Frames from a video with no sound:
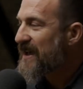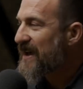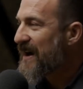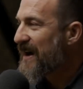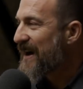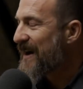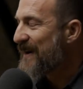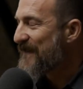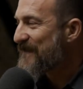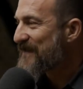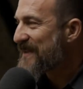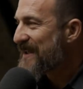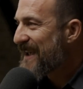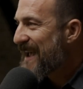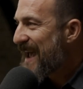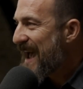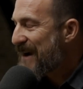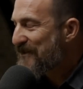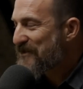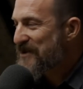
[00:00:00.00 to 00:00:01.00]
Um,
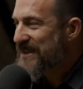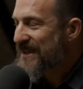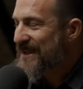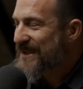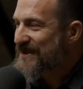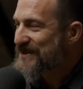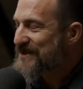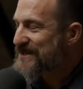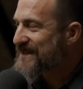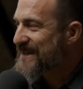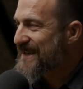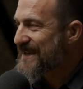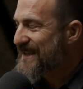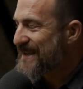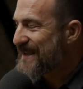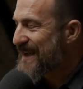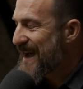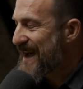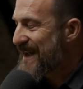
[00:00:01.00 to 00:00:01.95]
everything you see